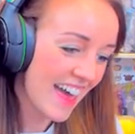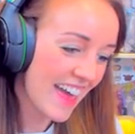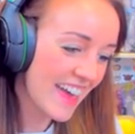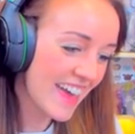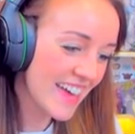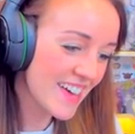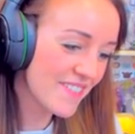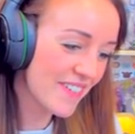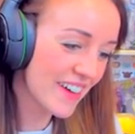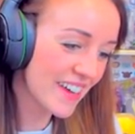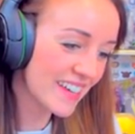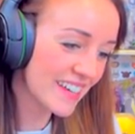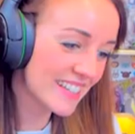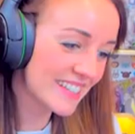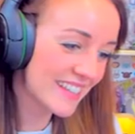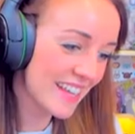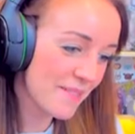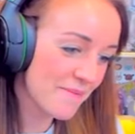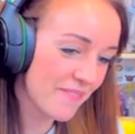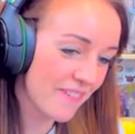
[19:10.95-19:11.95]
Eevee, you're
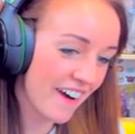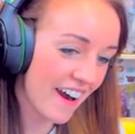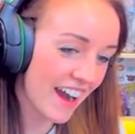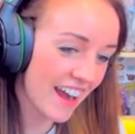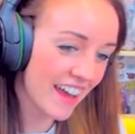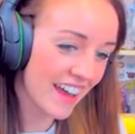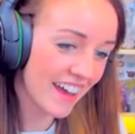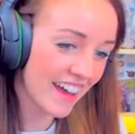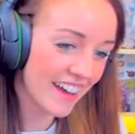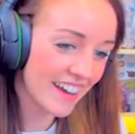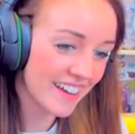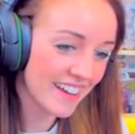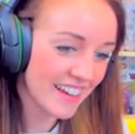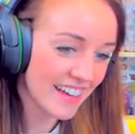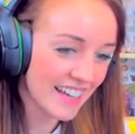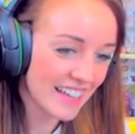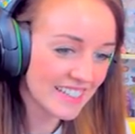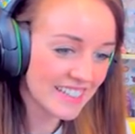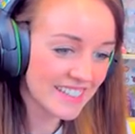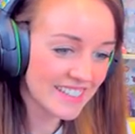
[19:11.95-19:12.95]
so pretty.
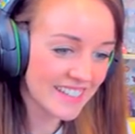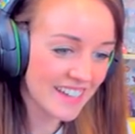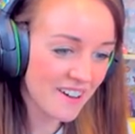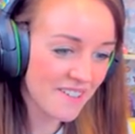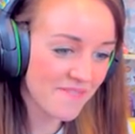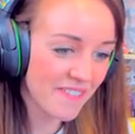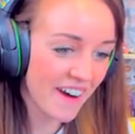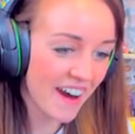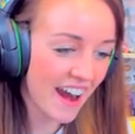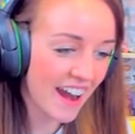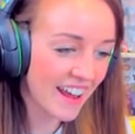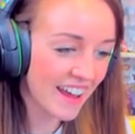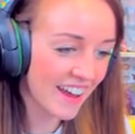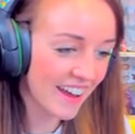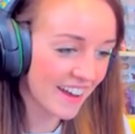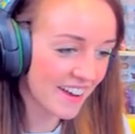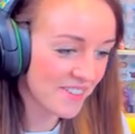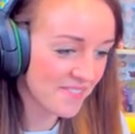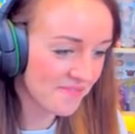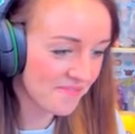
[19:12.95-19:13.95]
So
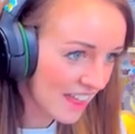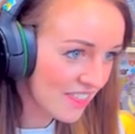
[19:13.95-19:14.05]
pretty.